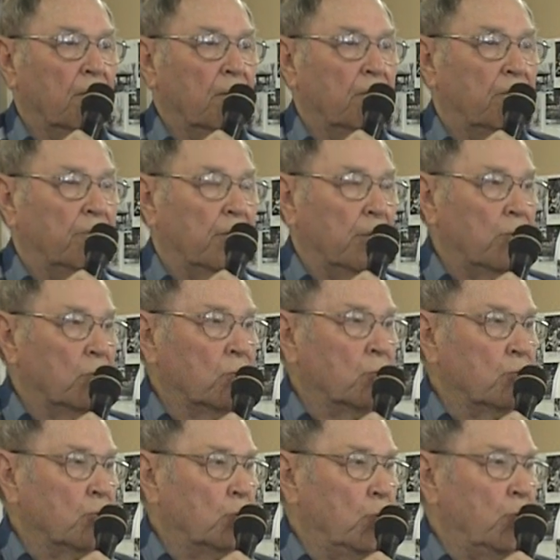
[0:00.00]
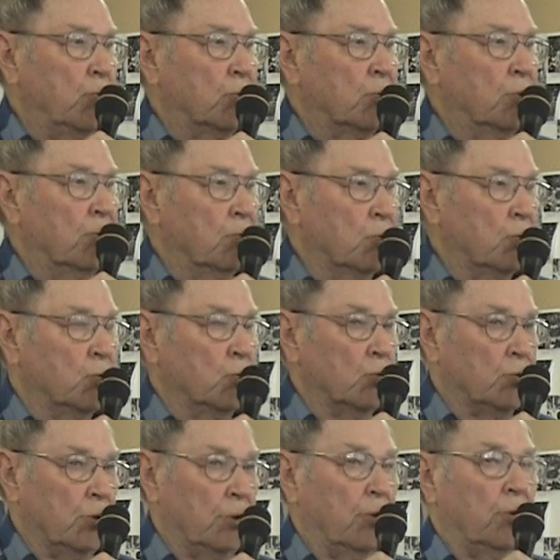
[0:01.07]
the federal troops, which
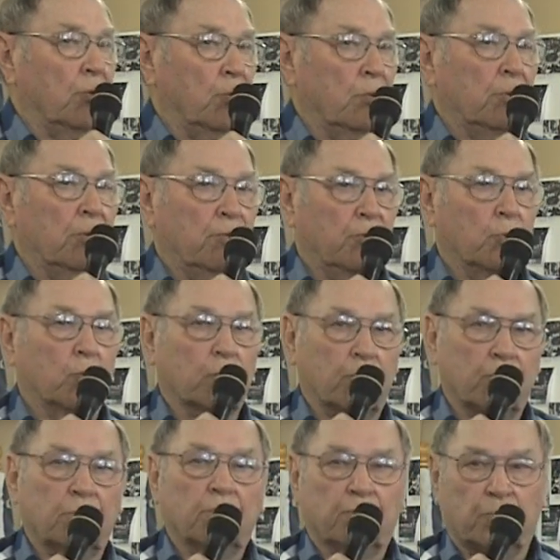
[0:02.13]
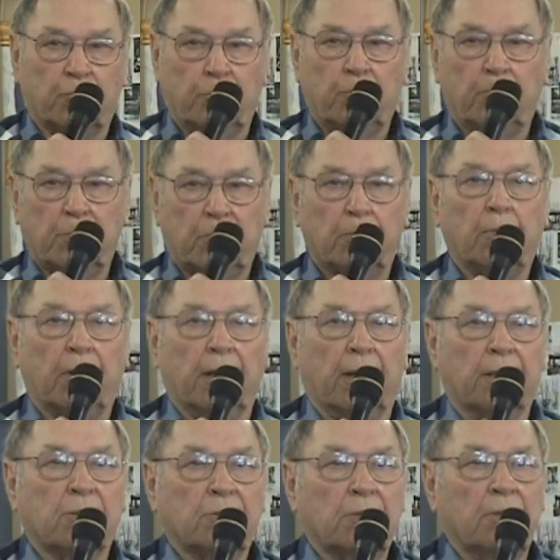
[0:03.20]
was there to enforce freedom to the
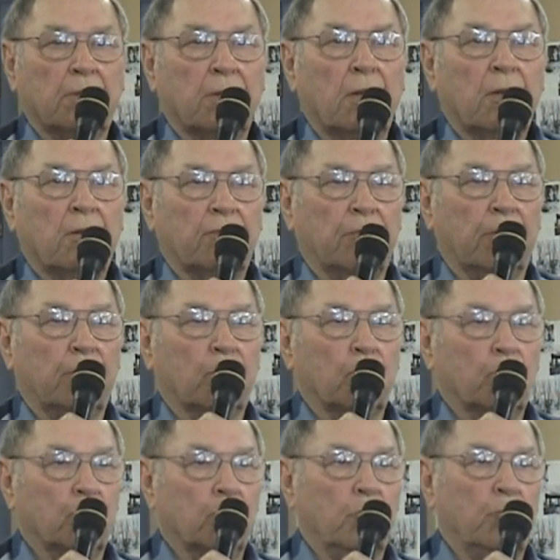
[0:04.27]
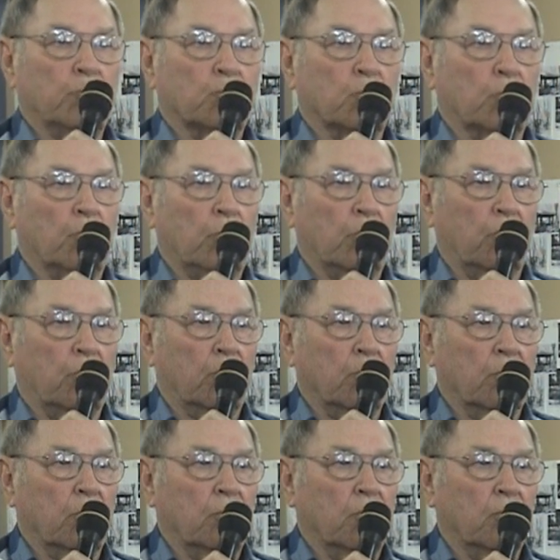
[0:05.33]
blacks, federal troops were
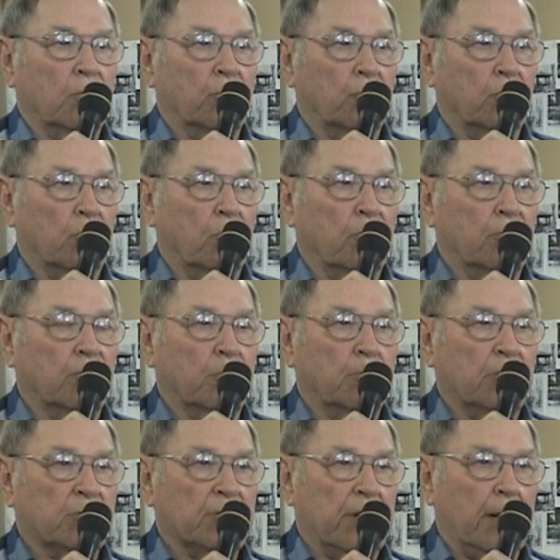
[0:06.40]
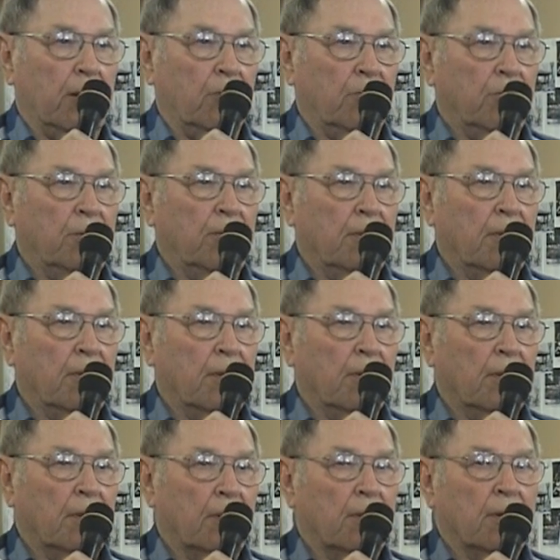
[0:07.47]
withdrawn from the South.
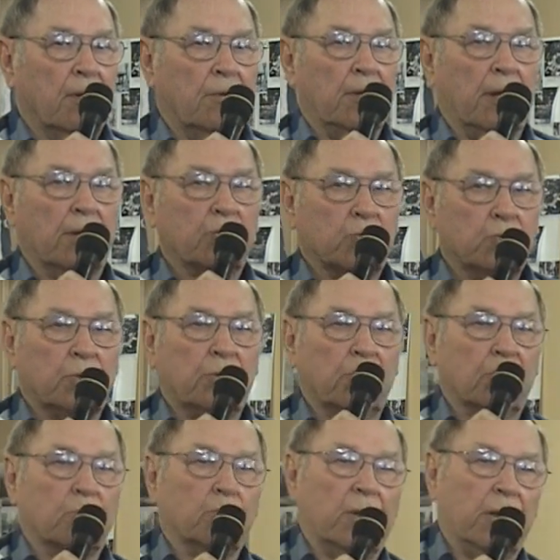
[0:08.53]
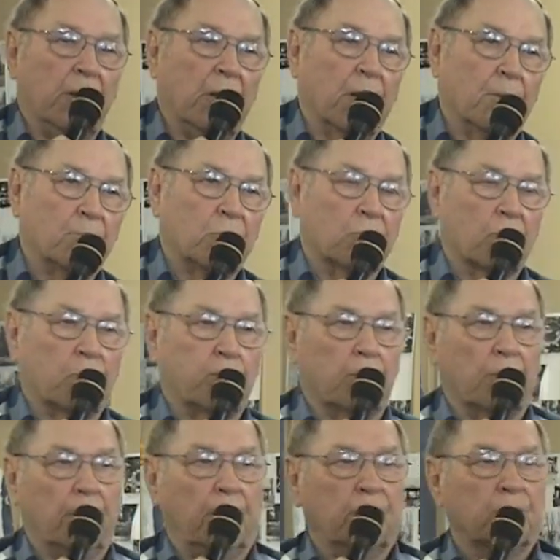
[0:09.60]
That's when this mayhem took
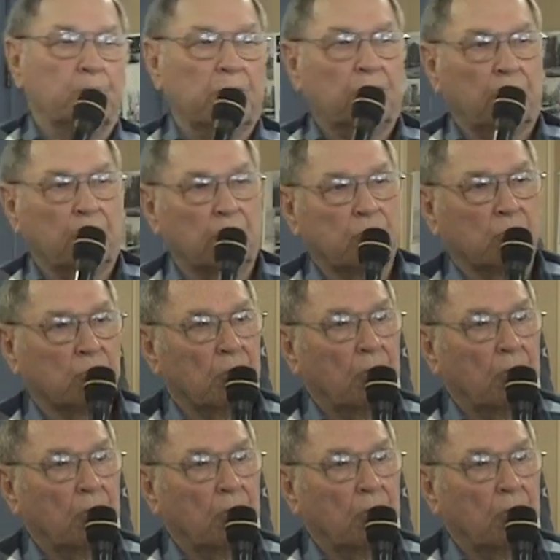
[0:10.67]
place because